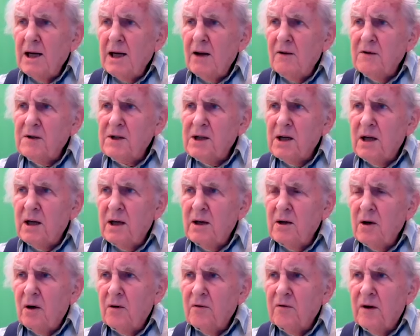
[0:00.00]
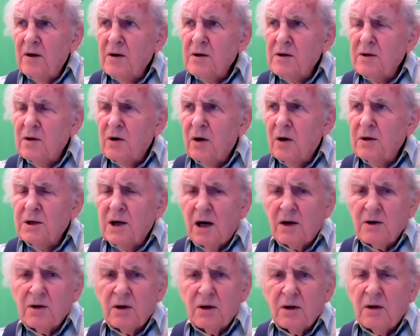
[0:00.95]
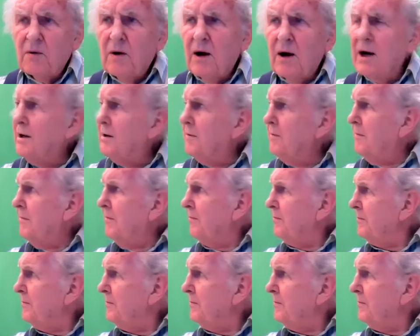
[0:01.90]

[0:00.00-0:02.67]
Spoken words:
NFC, non-functional contact, on the right.